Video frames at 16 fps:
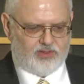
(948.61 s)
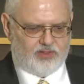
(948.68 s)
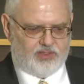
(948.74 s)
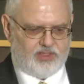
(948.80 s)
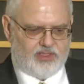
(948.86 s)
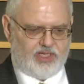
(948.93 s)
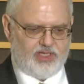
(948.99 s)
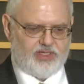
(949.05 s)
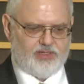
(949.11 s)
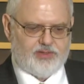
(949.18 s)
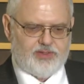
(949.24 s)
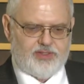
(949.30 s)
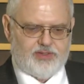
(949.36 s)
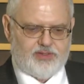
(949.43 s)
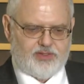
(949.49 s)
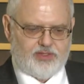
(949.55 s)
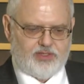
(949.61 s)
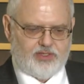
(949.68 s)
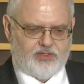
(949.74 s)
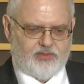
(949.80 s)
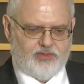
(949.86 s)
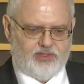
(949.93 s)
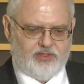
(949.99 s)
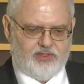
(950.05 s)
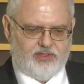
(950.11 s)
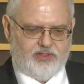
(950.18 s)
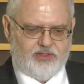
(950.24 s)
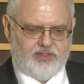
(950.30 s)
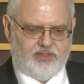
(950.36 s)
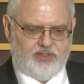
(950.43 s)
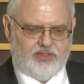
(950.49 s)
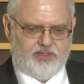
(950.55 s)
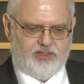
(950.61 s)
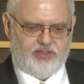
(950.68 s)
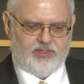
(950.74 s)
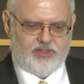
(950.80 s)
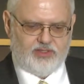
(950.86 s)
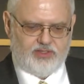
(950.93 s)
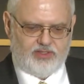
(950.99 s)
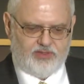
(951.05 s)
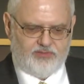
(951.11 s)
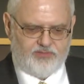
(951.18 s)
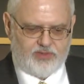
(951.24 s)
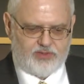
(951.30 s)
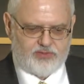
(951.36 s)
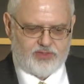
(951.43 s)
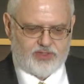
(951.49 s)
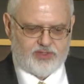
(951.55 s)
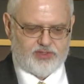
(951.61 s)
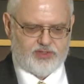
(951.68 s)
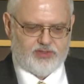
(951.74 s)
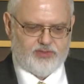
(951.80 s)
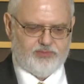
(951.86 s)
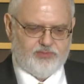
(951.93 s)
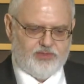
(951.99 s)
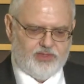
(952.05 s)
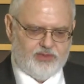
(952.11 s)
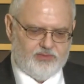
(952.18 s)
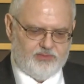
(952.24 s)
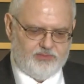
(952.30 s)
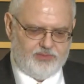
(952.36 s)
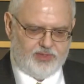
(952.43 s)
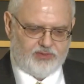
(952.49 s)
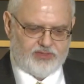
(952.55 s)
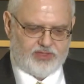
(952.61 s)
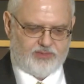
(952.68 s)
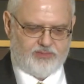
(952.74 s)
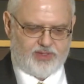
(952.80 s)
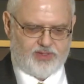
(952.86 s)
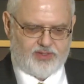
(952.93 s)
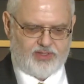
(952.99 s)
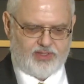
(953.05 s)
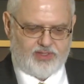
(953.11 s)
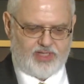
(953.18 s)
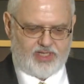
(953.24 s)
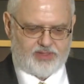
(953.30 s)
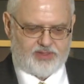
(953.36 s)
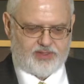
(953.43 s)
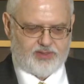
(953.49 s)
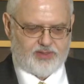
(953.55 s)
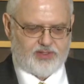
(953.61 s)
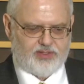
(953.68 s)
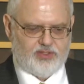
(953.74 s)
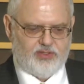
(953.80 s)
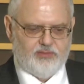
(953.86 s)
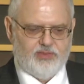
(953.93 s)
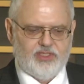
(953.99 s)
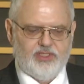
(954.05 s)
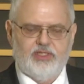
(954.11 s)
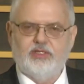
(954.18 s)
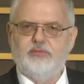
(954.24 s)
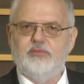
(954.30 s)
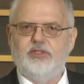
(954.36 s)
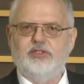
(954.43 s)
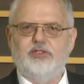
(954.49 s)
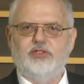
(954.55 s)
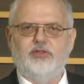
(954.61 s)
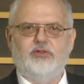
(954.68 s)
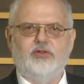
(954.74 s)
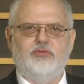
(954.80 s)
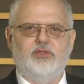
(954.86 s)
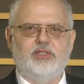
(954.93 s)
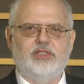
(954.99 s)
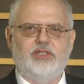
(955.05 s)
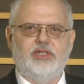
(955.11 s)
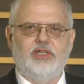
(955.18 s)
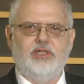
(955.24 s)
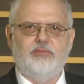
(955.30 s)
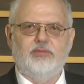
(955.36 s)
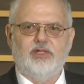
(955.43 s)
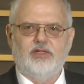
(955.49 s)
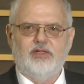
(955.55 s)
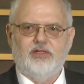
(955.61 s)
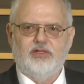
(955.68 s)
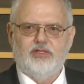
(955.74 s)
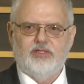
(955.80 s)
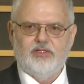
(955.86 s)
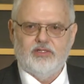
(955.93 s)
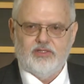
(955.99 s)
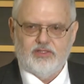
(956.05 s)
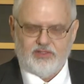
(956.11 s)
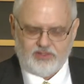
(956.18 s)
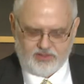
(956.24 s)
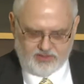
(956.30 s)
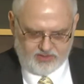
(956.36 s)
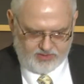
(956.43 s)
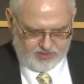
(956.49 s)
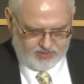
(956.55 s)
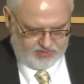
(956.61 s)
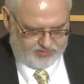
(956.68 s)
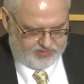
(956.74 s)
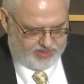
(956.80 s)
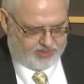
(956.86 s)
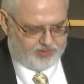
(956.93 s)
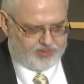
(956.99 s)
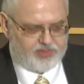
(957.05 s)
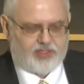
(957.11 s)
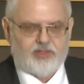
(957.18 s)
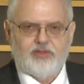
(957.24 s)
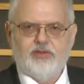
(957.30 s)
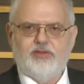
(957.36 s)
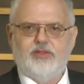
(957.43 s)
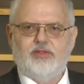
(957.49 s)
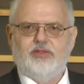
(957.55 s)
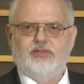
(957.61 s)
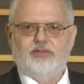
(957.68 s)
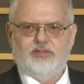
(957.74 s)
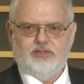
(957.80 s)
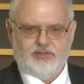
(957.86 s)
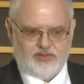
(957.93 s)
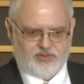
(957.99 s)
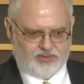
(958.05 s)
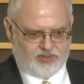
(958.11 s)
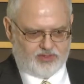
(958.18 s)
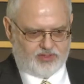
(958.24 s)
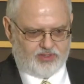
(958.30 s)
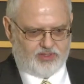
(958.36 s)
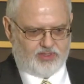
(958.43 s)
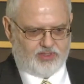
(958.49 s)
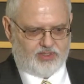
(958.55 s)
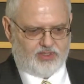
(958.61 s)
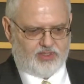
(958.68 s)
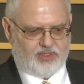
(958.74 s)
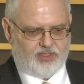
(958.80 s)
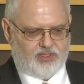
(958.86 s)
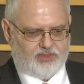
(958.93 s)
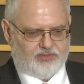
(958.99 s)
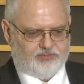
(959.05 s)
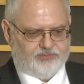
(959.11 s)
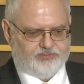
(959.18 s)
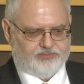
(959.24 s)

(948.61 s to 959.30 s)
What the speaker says: And assets are infrastructure built up as assets accumulate and mature over time. Data centers. I